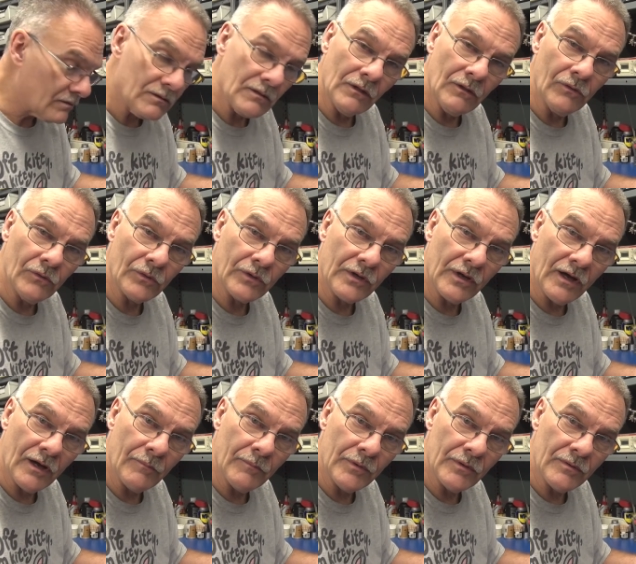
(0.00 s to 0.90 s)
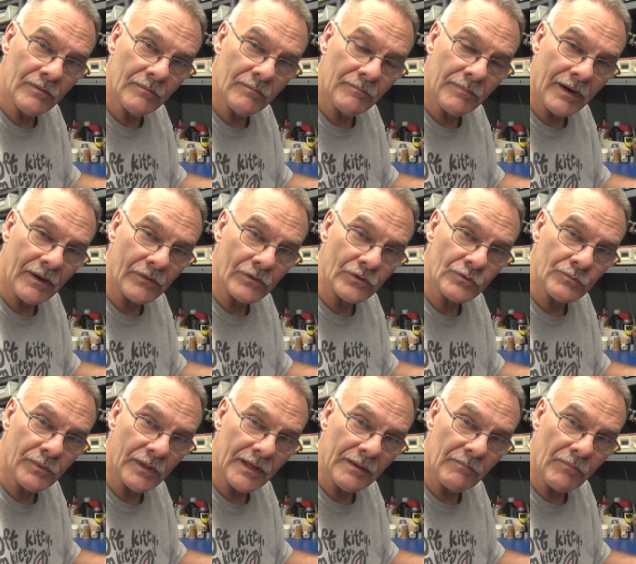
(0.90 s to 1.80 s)
the little Cub power
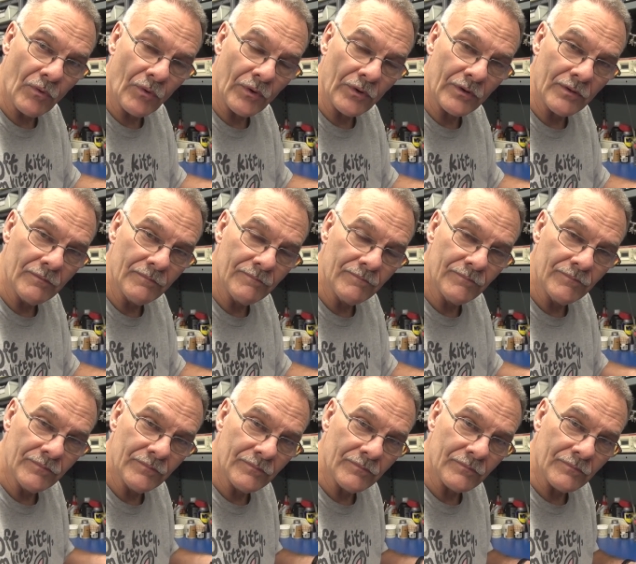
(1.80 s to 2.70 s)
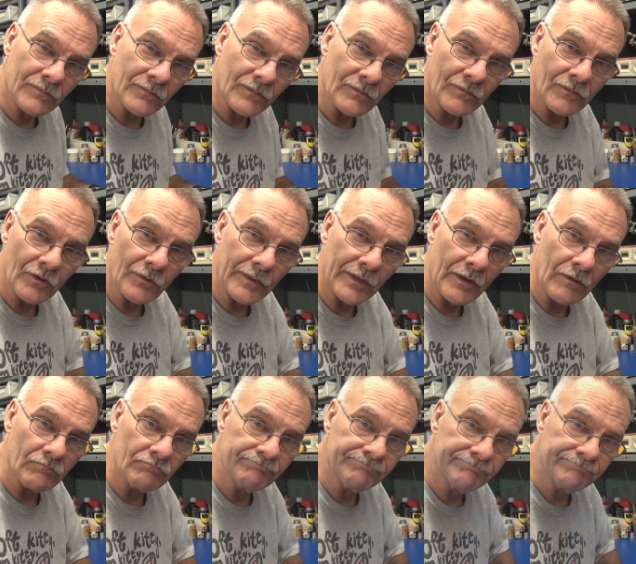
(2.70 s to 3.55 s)
supply board. Here we go.